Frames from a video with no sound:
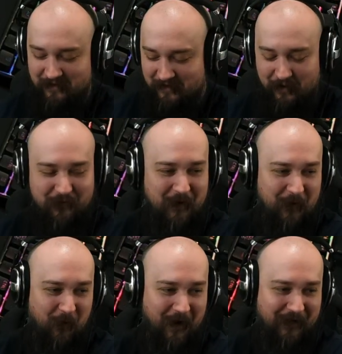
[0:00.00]
was quite a
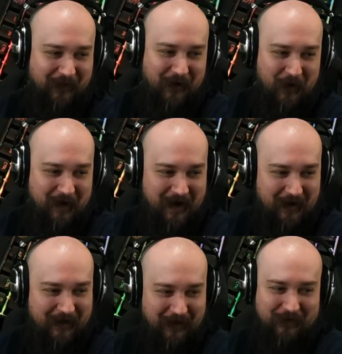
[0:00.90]
while ago now.
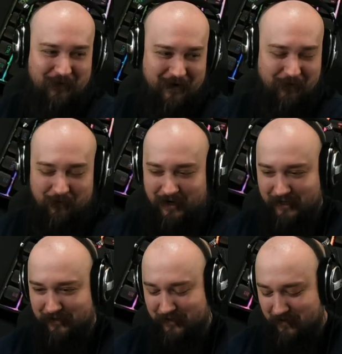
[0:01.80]
That's quite a
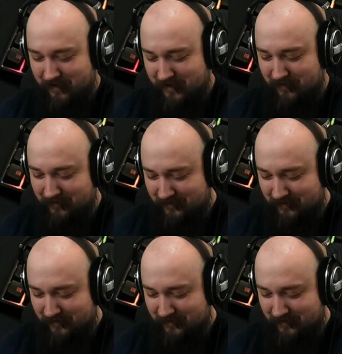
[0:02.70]
while ago now.